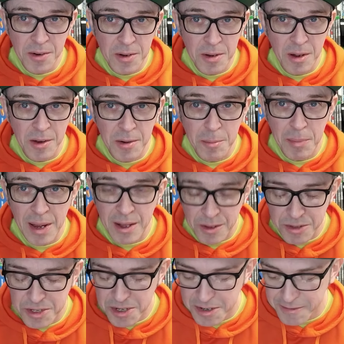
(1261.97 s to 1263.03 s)
on a PAL
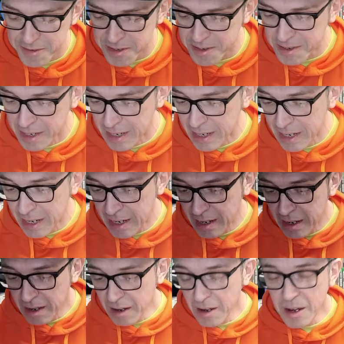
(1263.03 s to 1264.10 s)
TV.
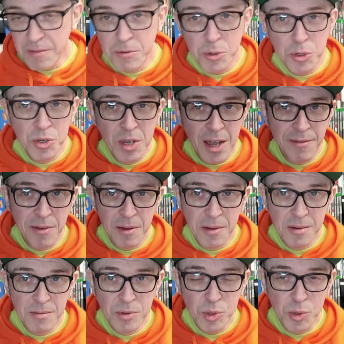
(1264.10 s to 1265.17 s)
I've just never
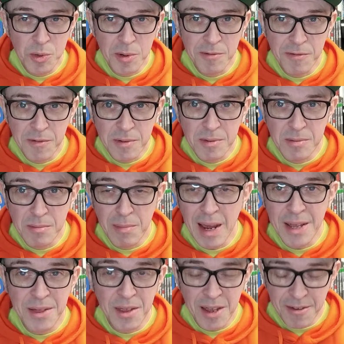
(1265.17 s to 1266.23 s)
sort of
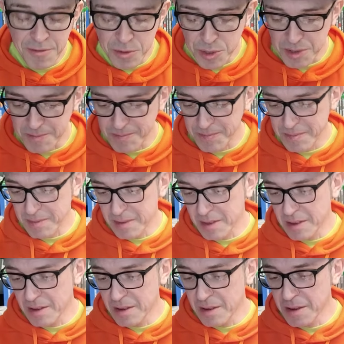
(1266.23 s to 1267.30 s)
made the effort.
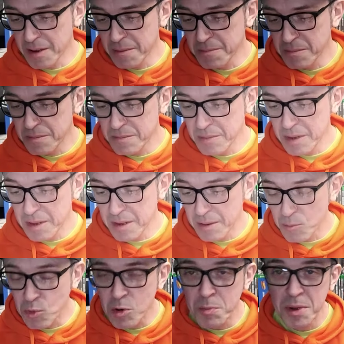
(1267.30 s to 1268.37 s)

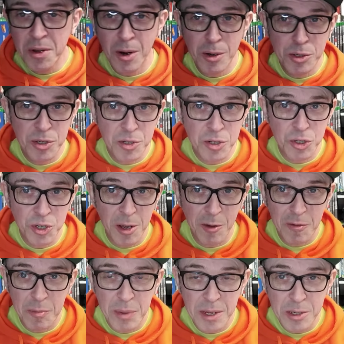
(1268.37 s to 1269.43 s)
It would be nice as a
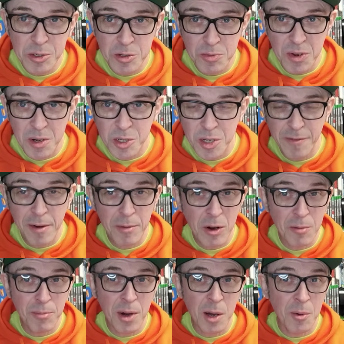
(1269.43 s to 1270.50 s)
shelf piece, to be honest. If I
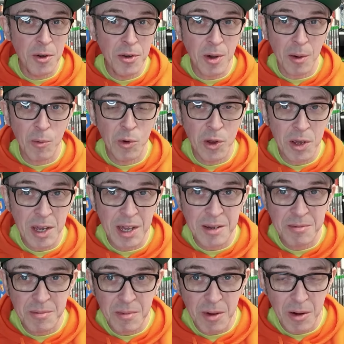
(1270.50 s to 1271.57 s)
could buy one not
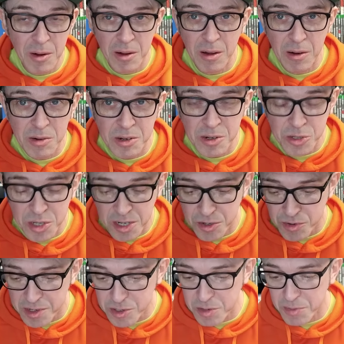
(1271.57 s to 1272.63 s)
working, I'd consider
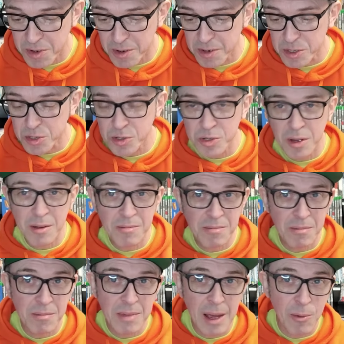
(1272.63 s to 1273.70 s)
it, to be honest, because
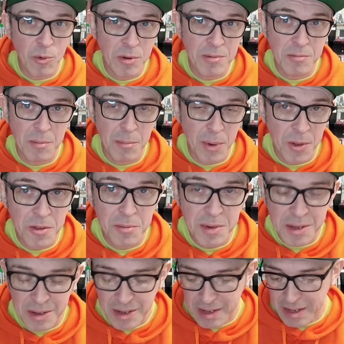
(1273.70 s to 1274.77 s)
that wouldn't bother
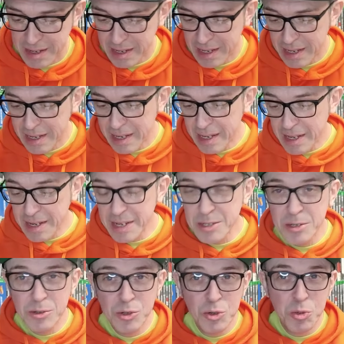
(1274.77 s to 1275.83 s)
me.
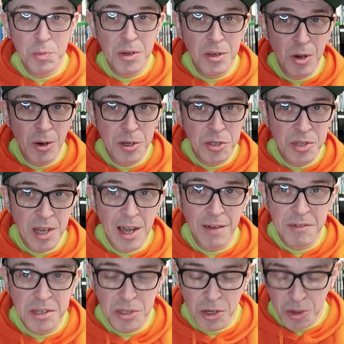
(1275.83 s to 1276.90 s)
It'd just be nice to
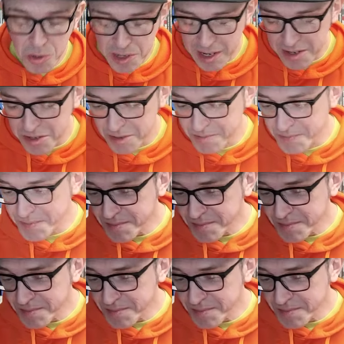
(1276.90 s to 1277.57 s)
have it to look at.